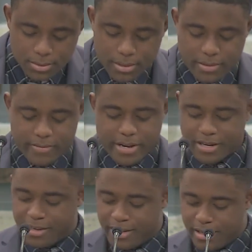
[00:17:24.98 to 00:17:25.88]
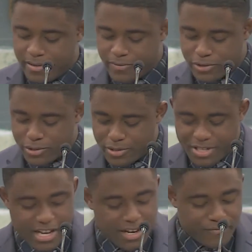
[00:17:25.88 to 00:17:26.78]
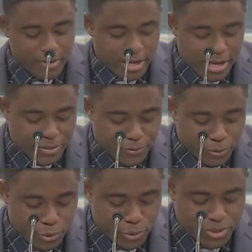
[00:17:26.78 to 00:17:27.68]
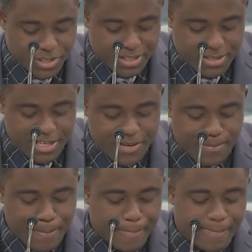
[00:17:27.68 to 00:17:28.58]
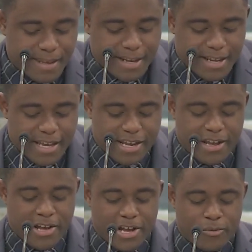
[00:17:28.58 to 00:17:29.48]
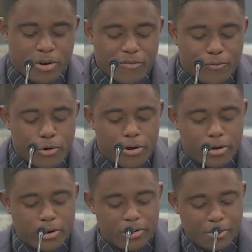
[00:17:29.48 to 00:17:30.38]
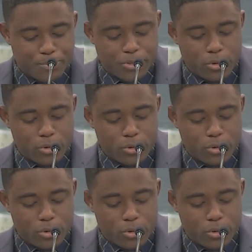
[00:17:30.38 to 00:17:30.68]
Alrighty. Verse 13 through 16. And wherefore gird up the